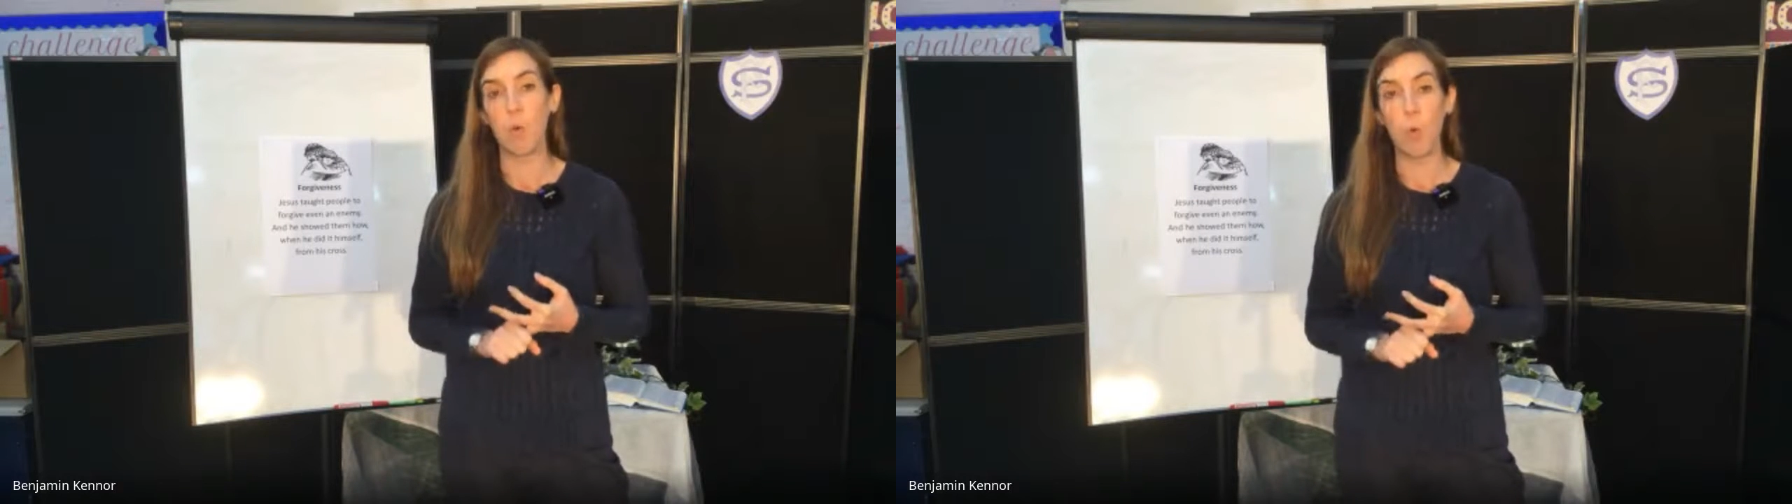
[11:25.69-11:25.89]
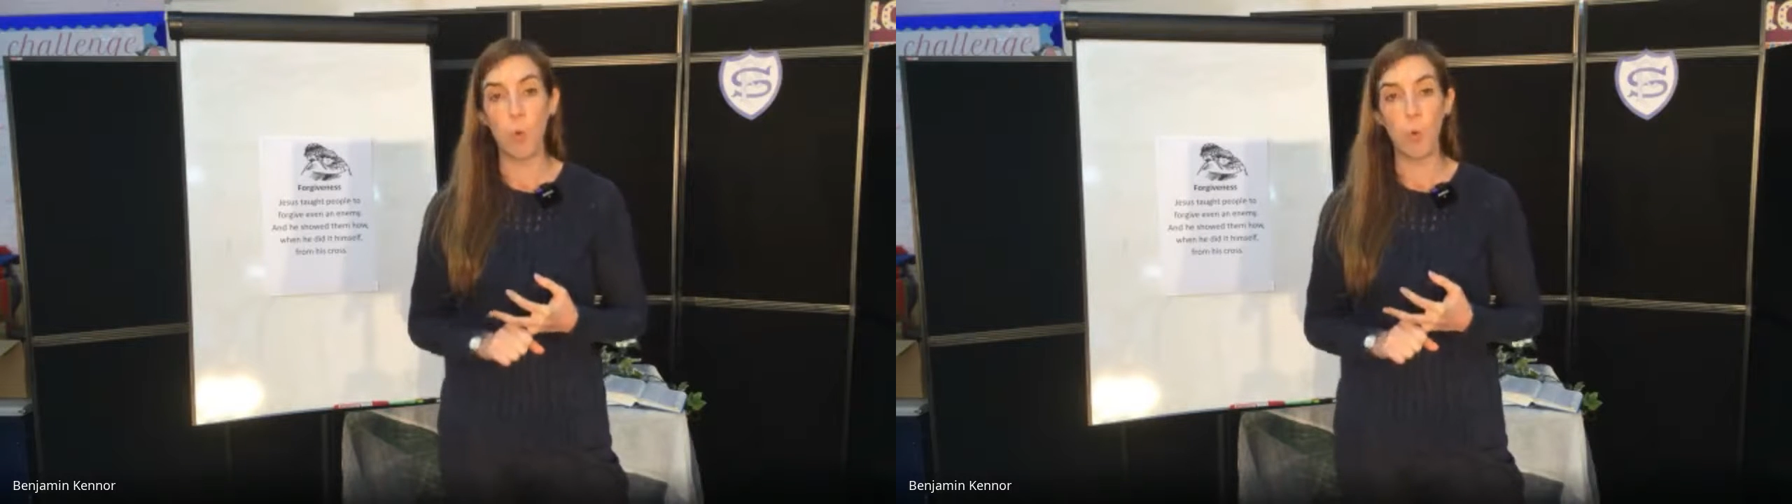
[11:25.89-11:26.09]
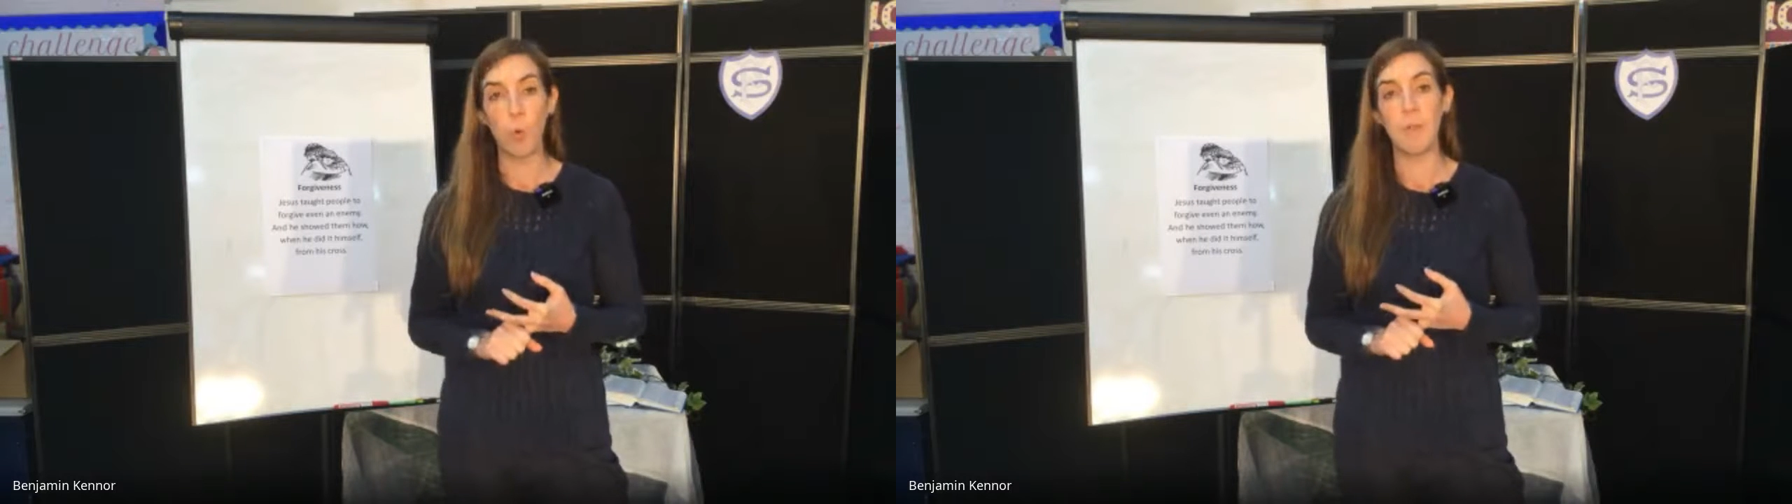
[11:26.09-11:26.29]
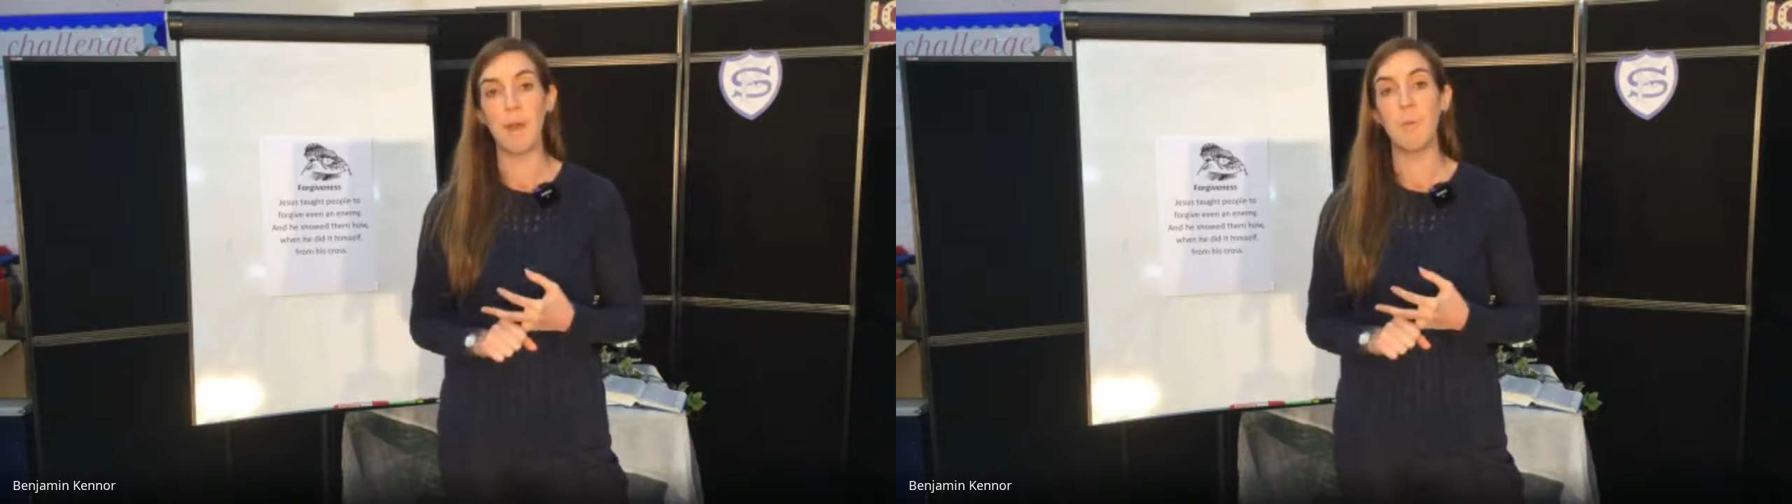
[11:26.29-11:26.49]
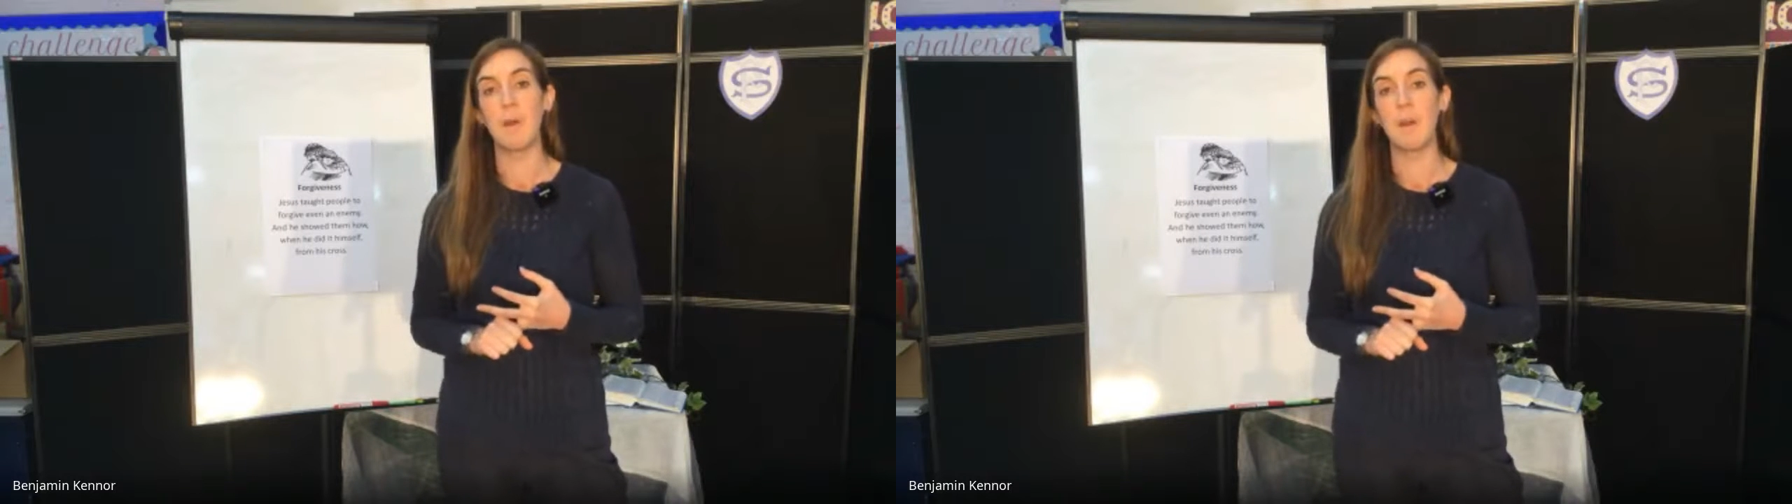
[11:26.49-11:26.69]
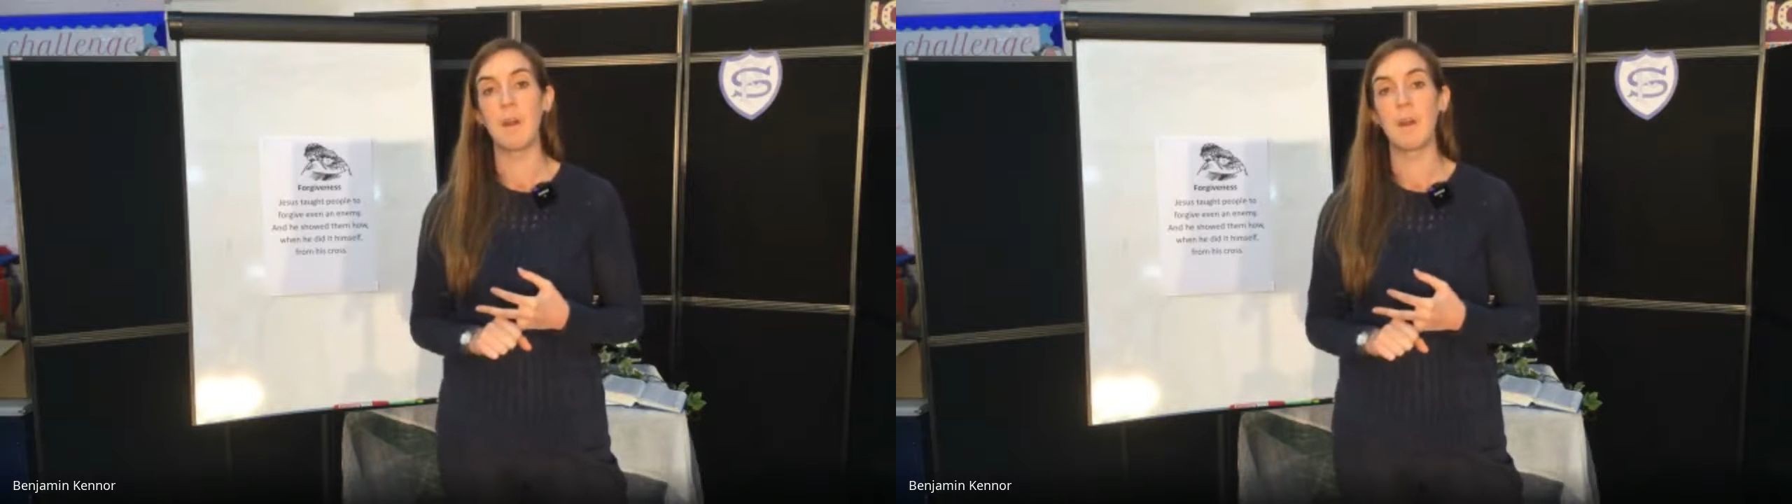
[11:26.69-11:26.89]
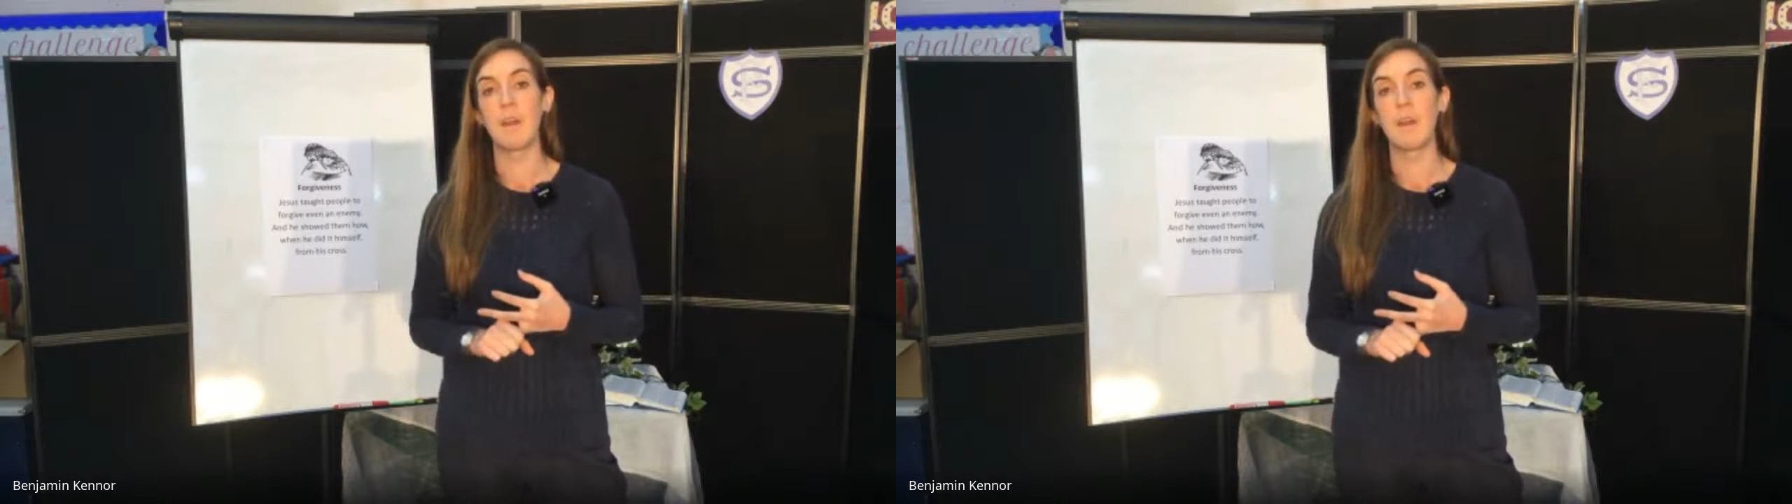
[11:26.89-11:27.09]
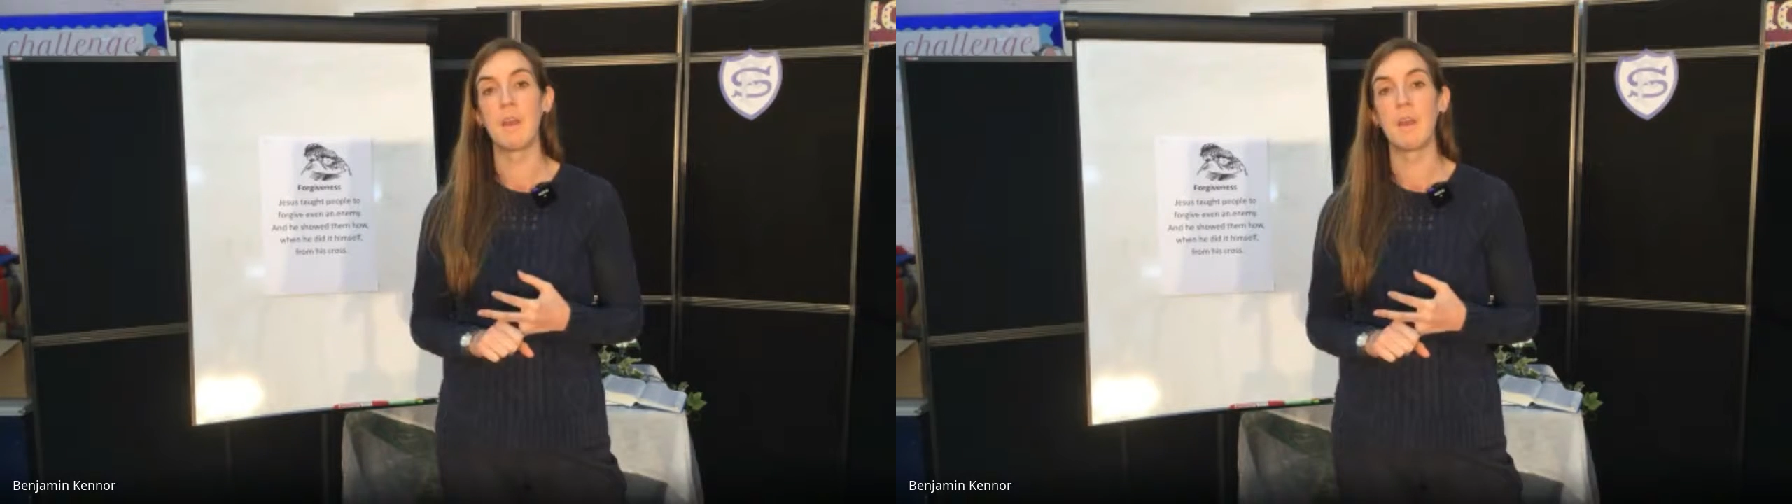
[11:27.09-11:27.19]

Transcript: all their work,